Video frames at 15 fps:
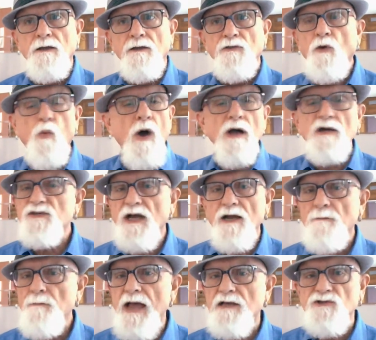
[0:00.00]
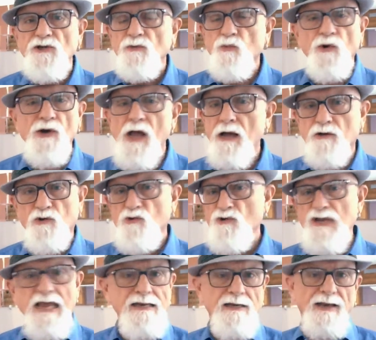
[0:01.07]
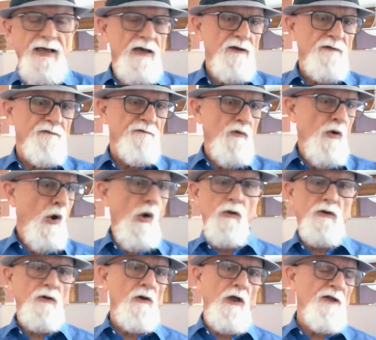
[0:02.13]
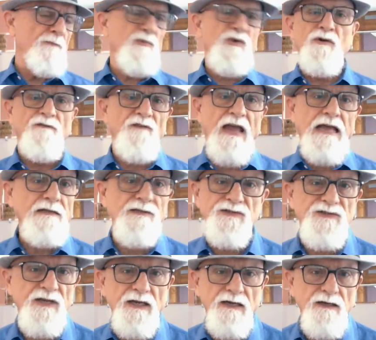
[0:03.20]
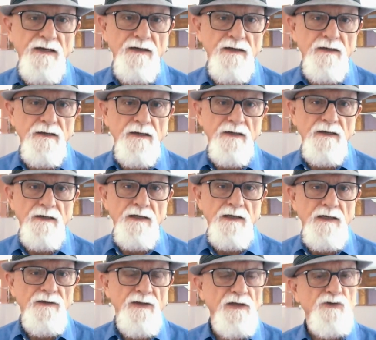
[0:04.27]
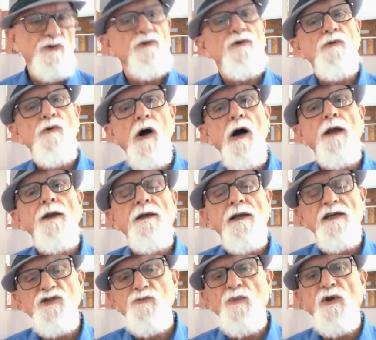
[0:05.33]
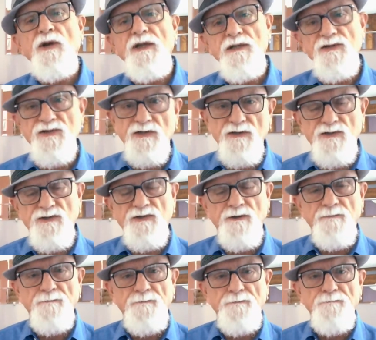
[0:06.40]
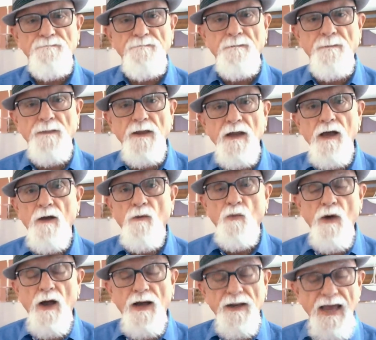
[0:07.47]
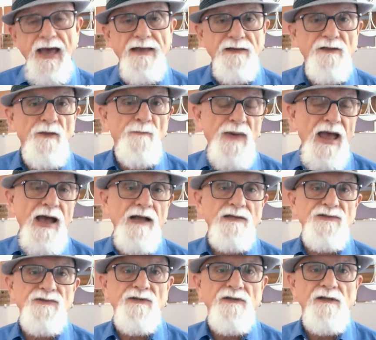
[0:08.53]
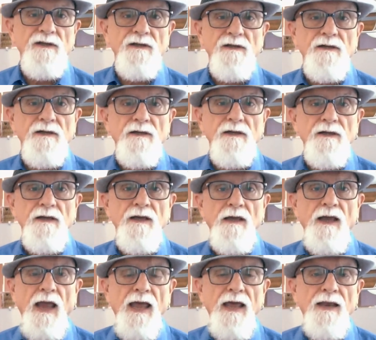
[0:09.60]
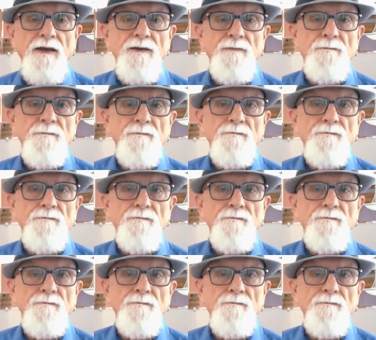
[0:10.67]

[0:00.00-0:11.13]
The walks I imagined were not created out of whole cloth, pure fantasy. They drew on experiences I'd had in the past and